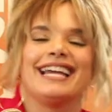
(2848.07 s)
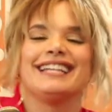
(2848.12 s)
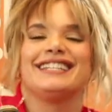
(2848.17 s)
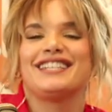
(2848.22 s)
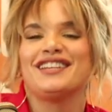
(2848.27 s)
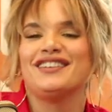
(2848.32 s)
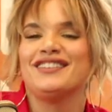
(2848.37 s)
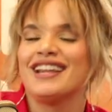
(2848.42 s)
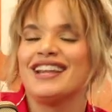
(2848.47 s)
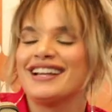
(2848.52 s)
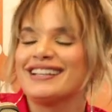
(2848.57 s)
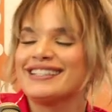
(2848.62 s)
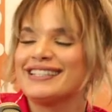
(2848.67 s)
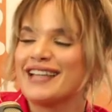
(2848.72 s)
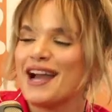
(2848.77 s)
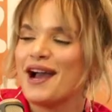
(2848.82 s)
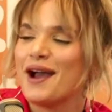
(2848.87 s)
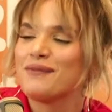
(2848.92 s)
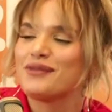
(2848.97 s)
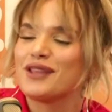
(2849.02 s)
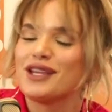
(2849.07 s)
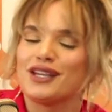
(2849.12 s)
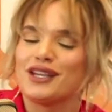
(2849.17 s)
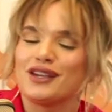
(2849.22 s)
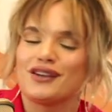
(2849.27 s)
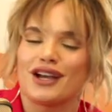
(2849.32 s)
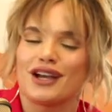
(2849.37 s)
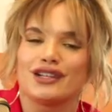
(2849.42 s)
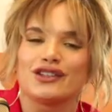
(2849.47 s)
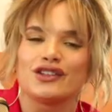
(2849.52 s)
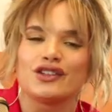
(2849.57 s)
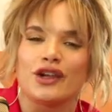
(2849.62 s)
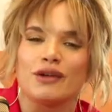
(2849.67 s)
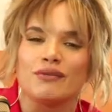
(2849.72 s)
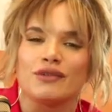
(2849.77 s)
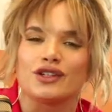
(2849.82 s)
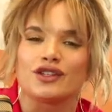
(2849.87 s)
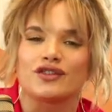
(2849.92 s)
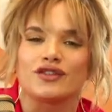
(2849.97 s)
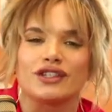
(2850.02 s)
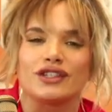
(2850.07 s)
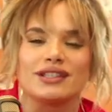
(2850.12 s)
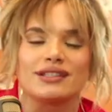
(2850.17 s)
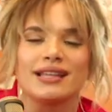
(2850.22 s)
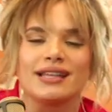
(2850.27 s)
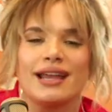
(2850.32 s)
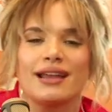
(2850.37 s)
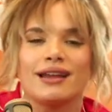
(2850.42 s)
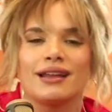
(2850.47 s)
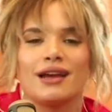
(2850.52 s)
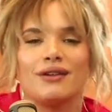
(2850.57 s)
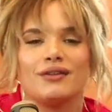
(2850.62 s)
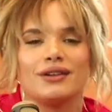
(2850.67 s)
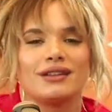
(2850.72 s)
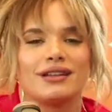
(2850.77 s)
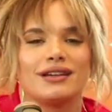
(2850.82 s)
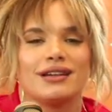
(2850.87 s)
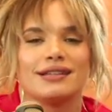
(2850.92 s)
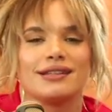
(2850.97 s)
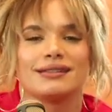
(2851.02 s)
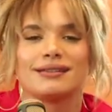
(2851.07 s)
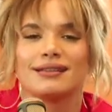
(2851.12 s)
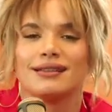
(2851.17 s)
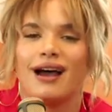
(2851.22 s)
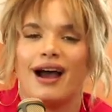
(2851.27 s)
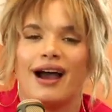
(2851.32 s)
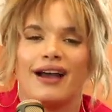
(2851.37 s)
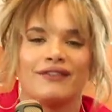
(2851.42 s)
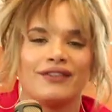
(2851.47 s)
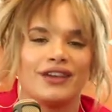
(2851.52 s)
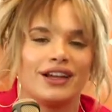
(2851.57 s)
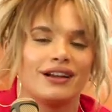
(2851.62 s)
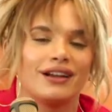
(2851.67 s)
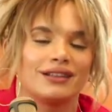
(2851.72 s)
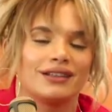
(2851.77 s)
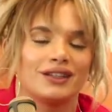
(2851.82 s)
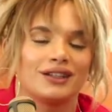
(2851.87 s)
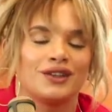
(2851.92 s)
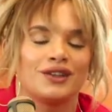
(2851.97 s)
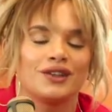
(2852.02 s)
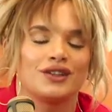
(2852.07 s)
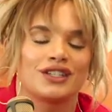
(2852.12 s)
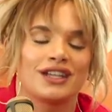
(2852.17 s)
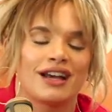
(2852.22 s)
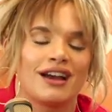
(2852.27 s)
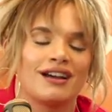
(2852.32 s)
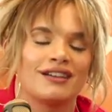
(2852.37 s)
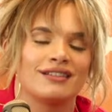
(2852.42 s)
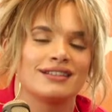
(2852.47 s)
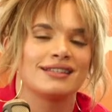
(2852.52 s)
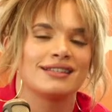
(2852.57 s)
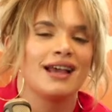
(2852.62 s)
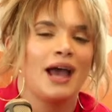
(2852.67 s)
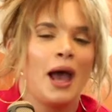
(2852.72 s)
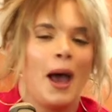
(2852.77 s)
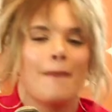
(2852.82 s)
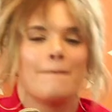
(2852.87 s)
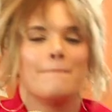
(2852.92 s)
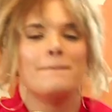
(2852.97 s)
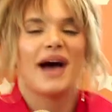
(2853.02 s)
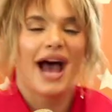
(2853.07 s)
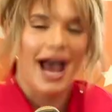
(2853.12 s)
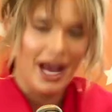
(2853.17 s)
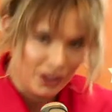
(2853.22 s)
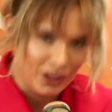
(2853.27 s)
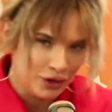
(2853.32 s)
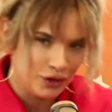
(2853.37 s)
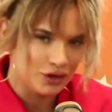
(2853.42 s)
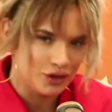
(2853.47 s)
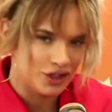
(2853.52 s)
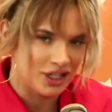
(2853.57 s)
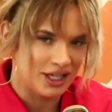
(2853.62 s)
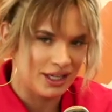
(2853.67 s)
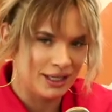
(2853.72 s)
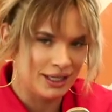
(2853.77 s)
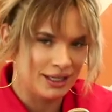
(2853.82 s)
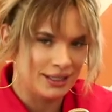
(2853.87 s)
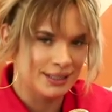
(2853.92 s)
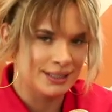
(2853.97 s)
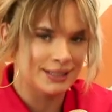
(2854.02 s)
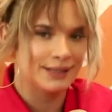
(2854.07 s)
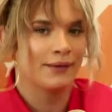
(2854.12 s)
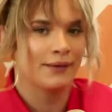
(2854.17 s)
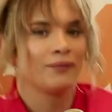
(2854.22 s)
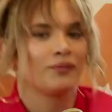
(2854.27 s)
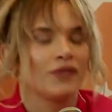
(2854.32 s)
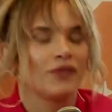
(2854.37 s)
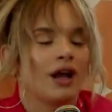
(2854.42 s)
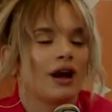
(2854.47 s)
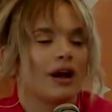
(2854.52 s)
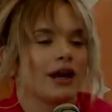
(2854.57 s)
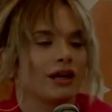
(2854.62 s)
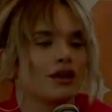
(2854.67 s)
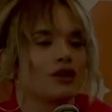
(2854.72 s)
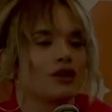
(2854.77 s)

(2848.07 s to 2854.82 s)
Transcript: until next time, thank you guys so much for just hanging out with us live here at the Hooche House. Bye, Hoochies. All right,